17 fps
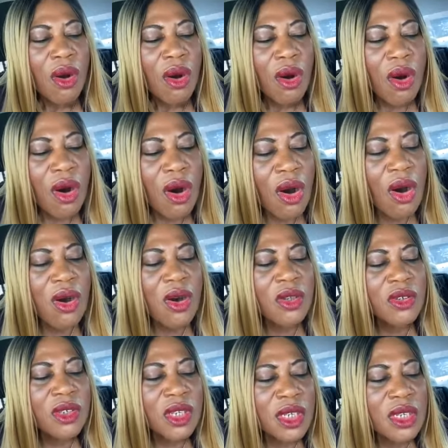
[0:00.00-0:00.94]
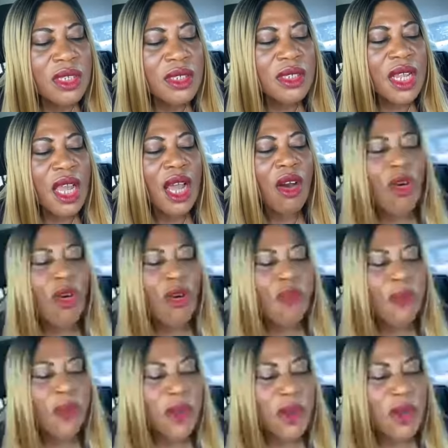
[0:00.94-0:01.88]
all things are
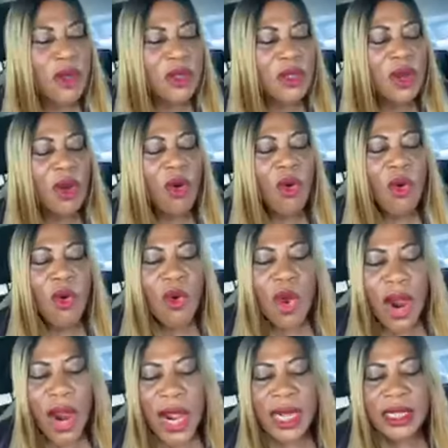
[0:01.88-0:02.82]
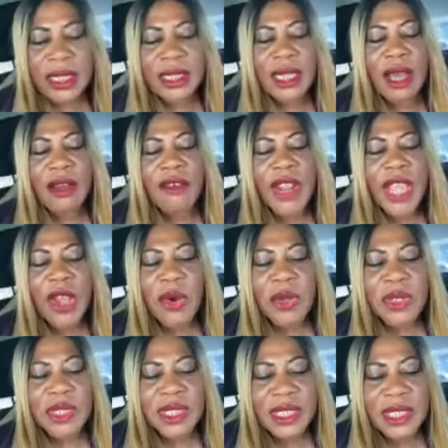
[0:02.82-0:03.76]
of God who has
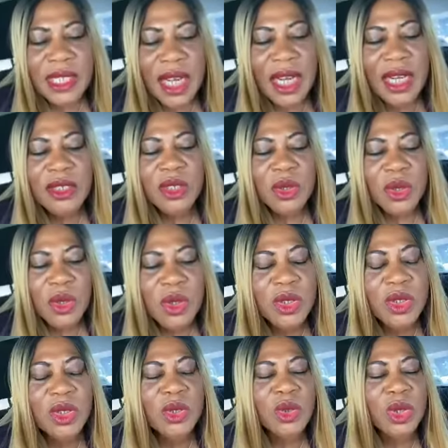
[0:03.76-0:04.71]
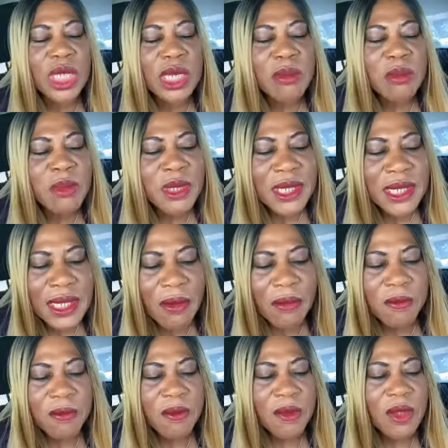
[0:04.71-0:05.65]
reconciled us to
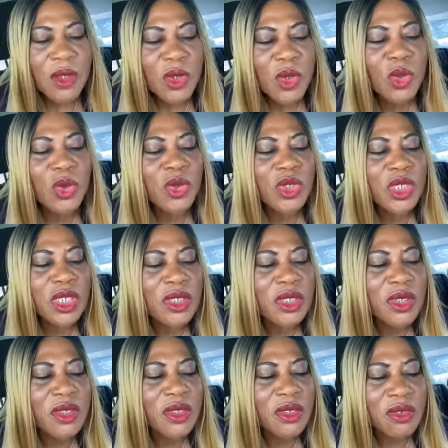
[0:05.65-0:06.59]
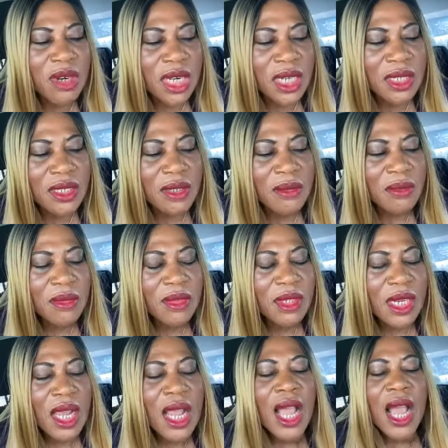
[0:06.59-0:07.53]
himself through Jesus Christ
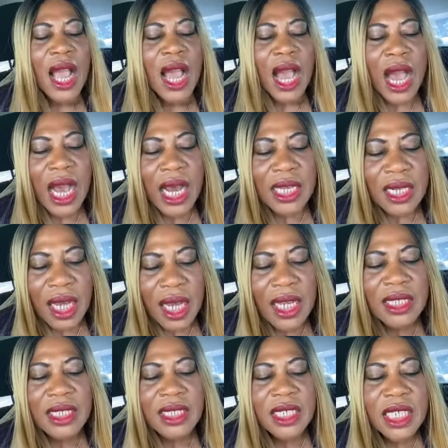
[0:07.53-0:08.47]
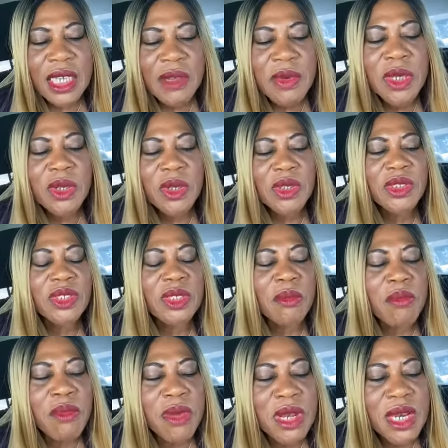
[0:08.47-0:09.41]
and has given us the
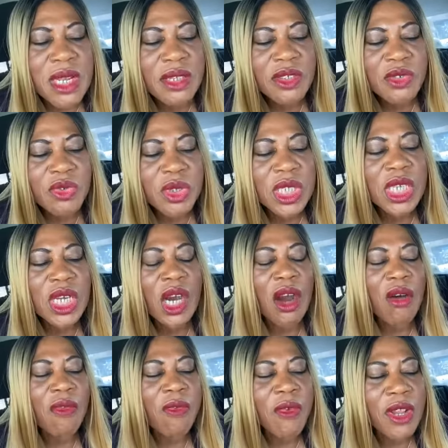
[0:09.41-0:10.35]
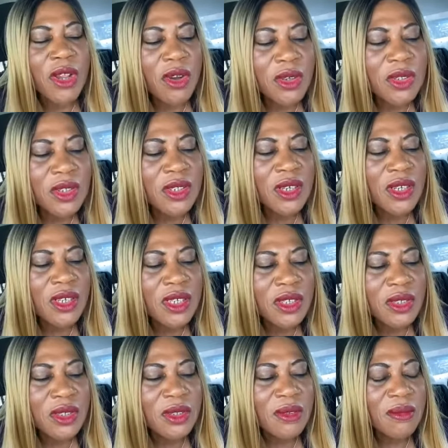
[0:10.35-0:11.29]
ministry of
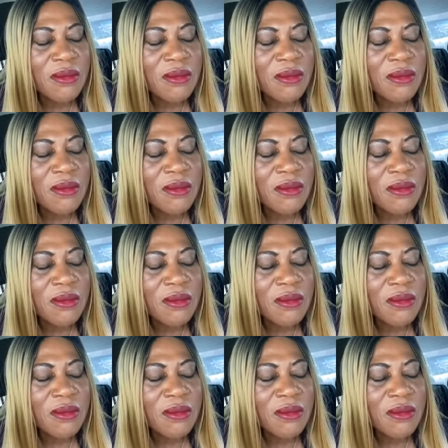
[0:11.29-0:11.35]
reconciliation.